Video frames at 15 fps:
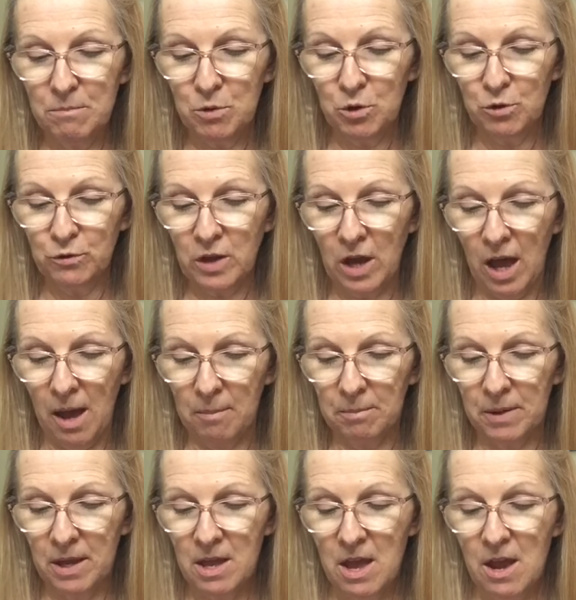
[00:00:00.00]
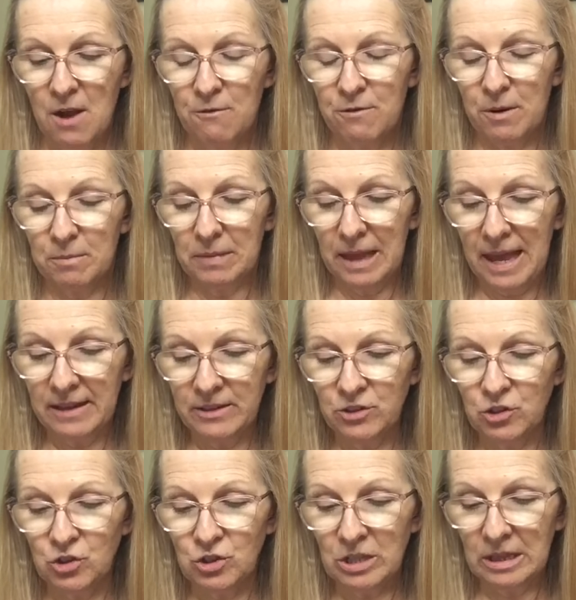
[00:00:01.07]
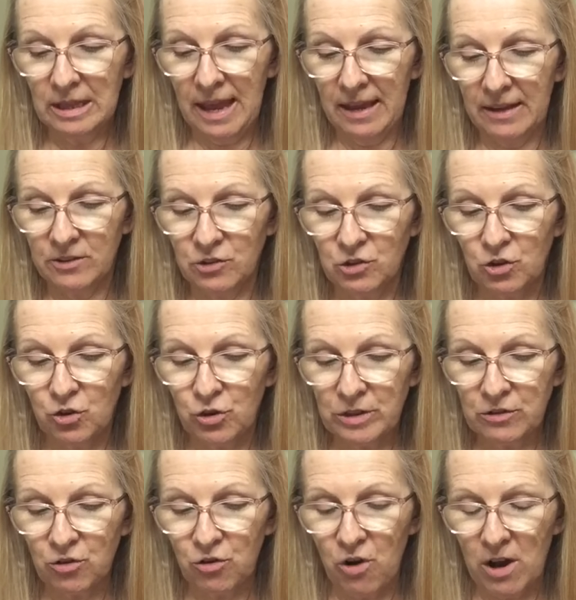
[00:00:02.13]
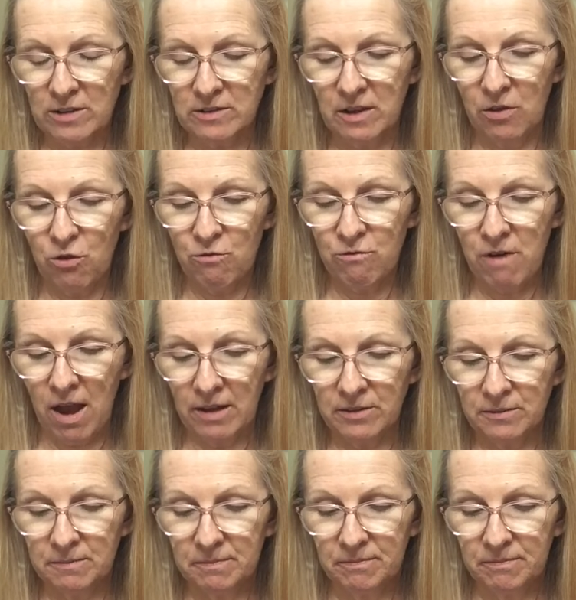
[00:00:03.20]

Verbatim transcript: moved up from ledge to ledge, crisscrossing the rut.